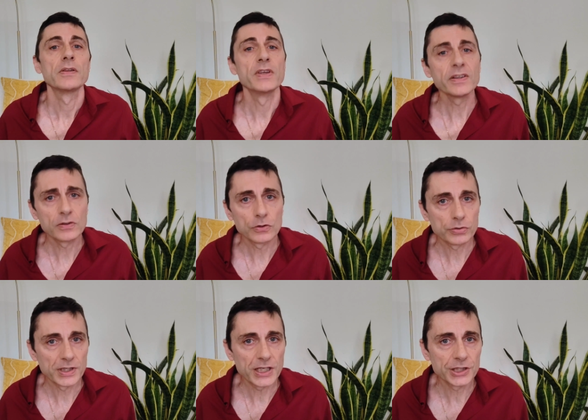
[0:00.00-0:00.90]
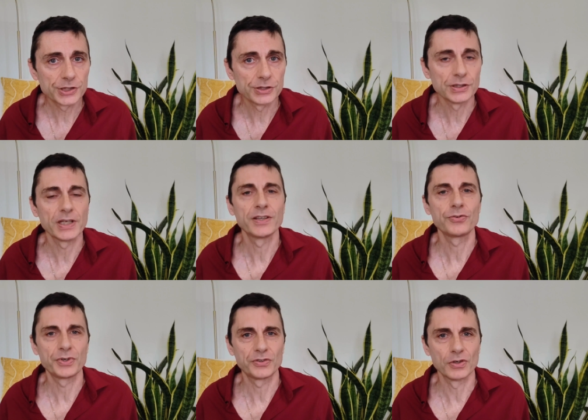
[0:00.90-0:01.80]
This contradiction
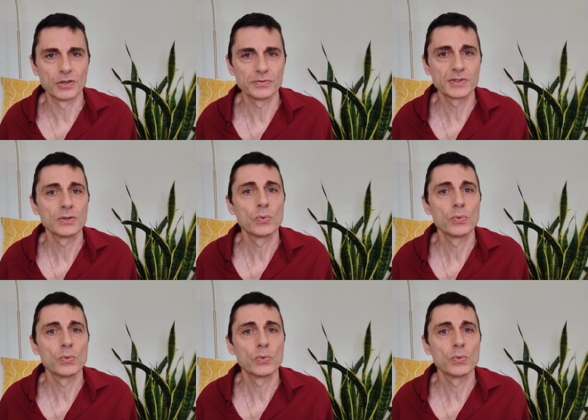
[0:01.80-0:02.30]
is resolved